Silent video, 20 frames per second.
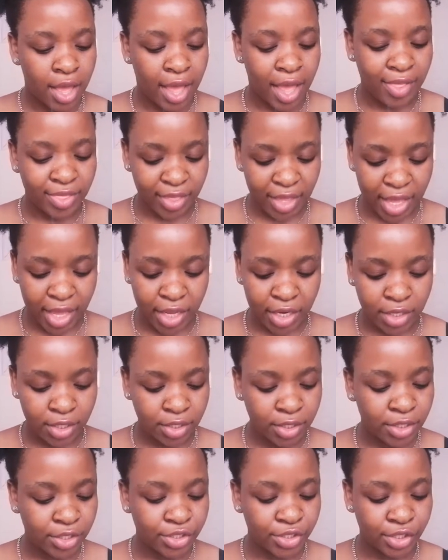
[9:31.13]
And
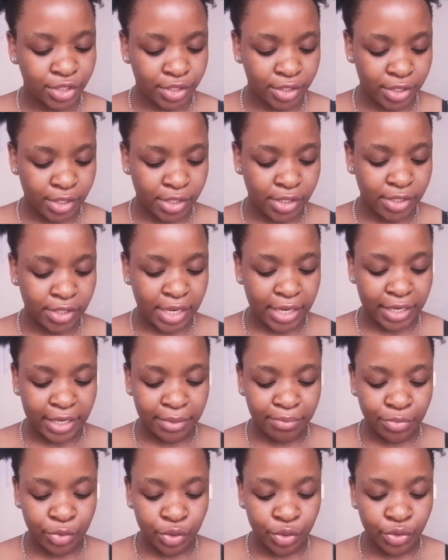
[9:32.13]
then disease and
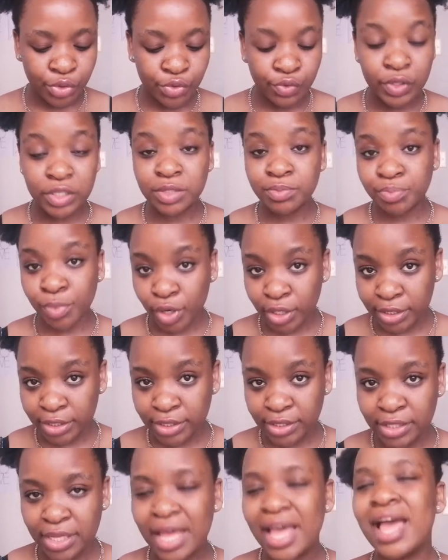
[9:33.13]
immune
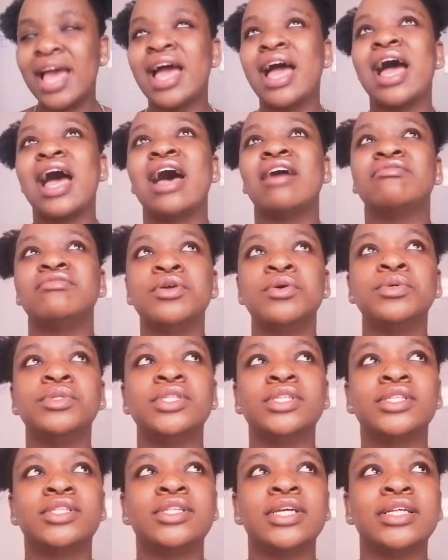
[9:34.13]
response. I've
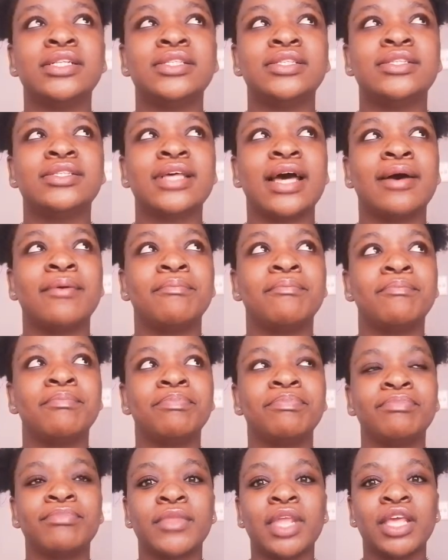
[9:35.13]
noticed in
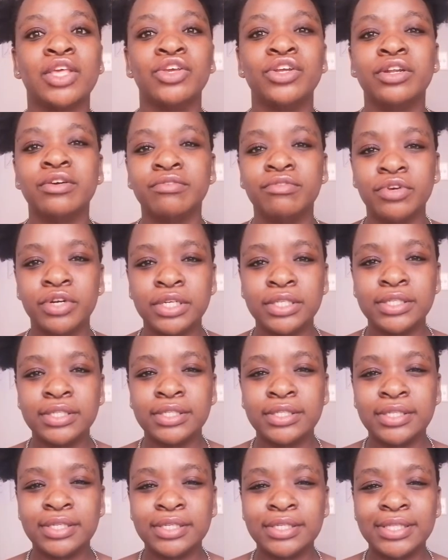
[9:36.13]
some
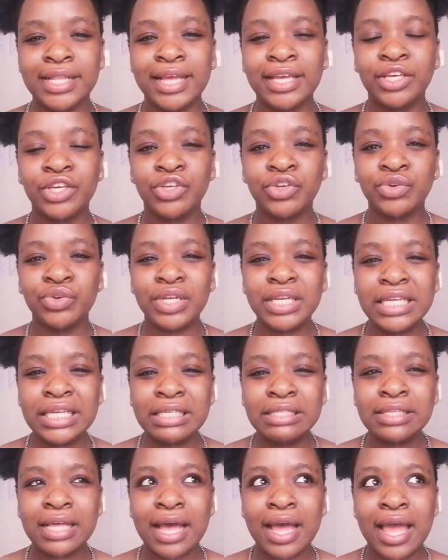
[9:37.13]
universities like
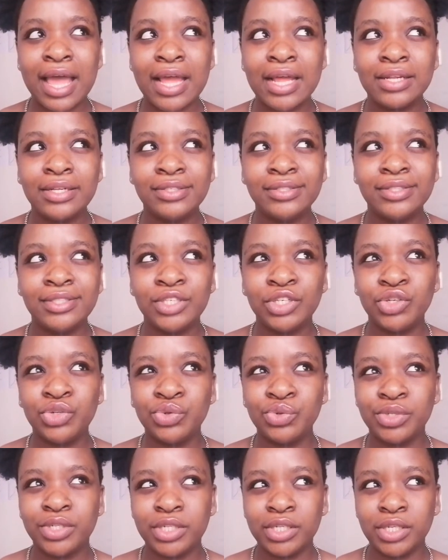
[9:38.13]
UNISA and
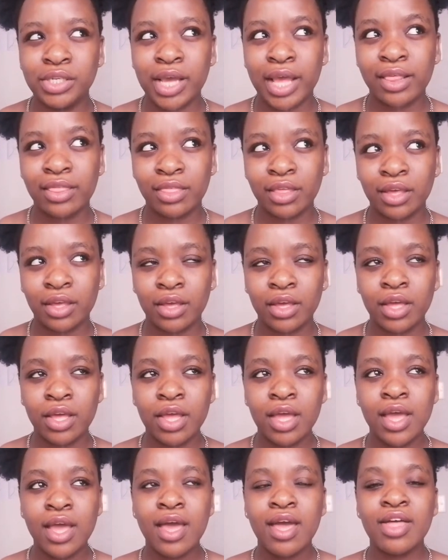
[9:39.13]
TUT, I think,
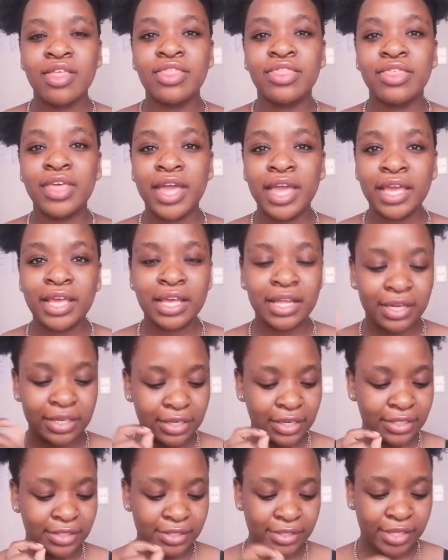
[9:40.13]
they
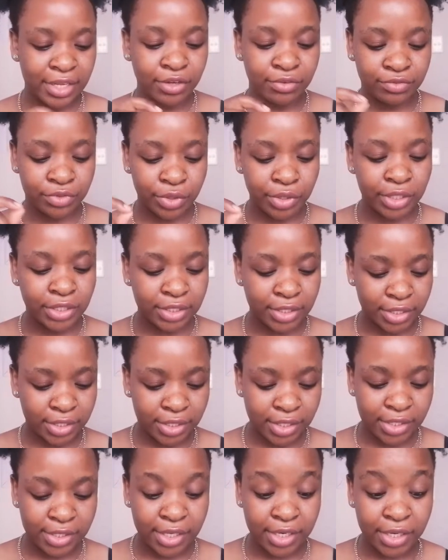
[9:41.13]
instead of doing
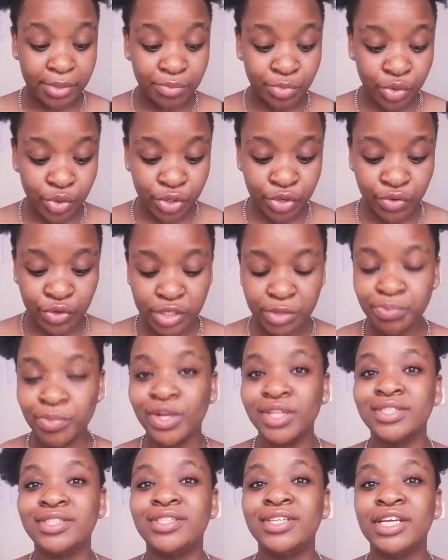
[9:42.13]
disease and immune
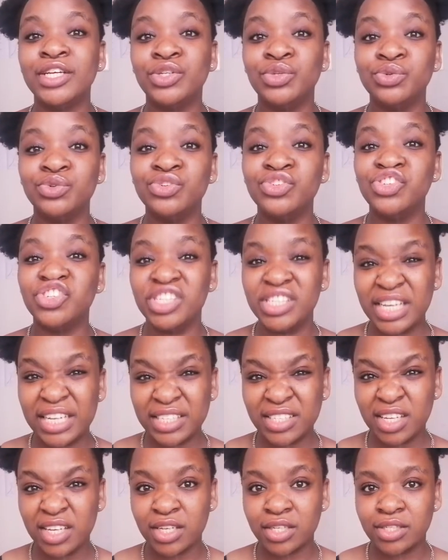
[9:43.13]
response, they do
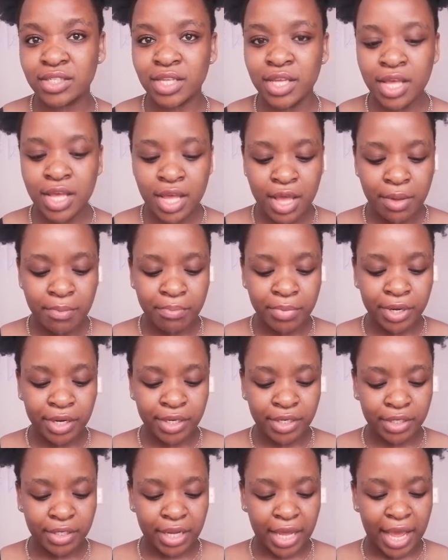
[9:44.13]
genetics.
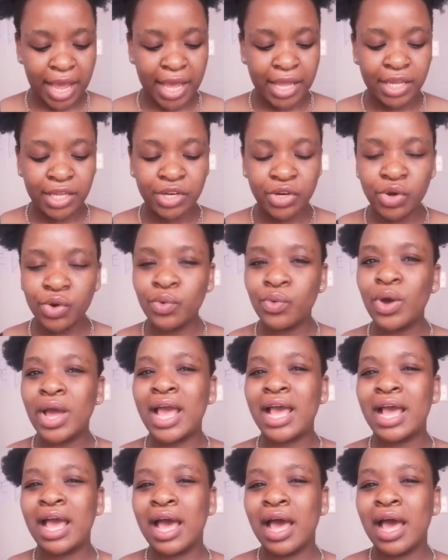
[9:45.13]
But I know